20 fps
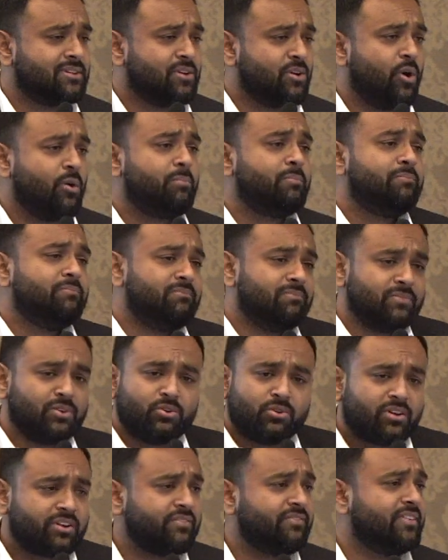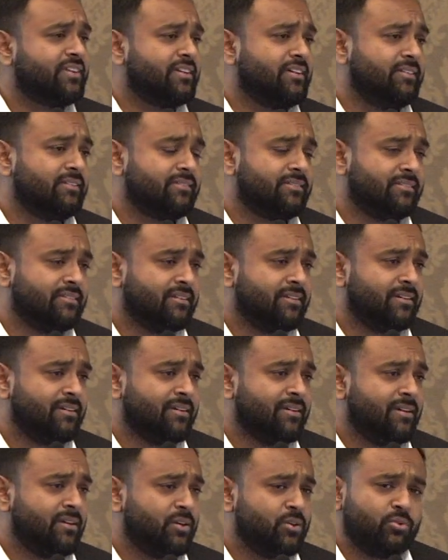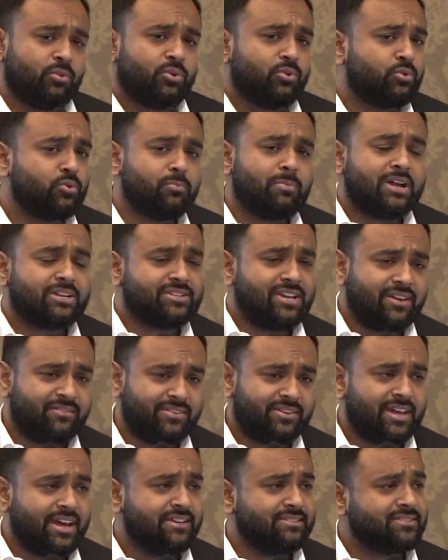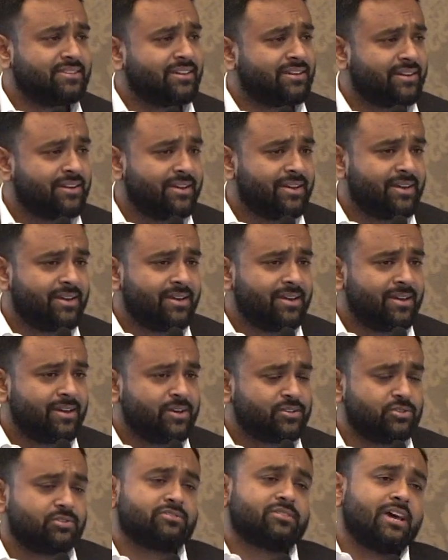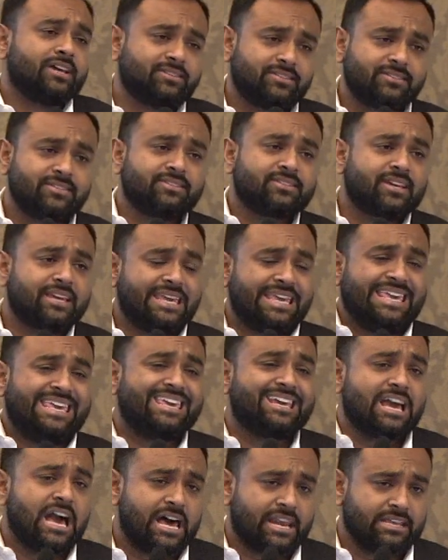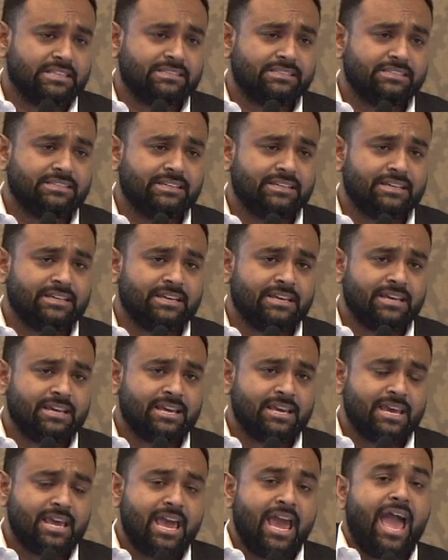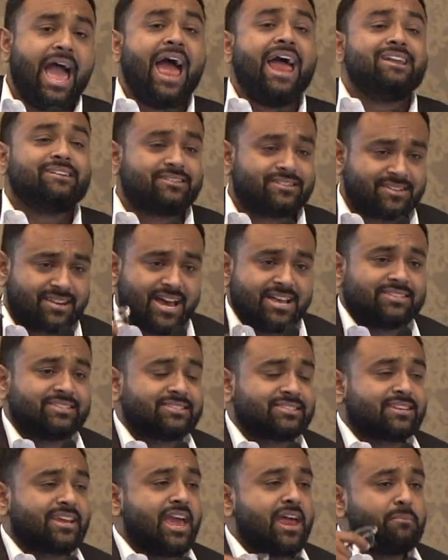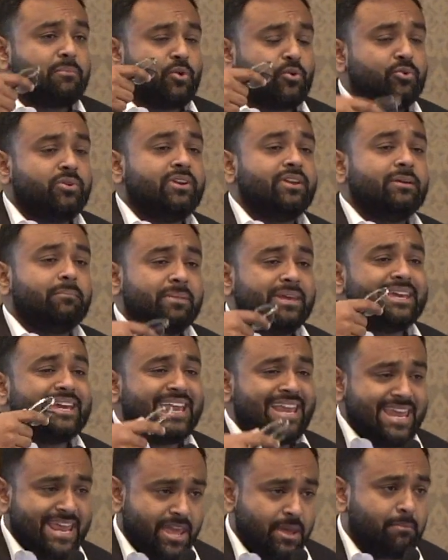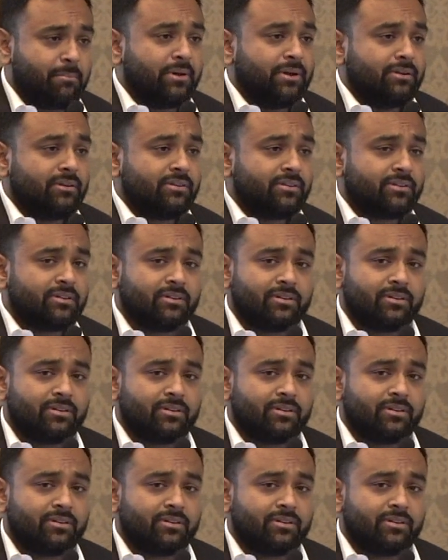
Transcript: or, you know, referrals. You don't do much advertising. So trust is a key currency. And trust can only be enabled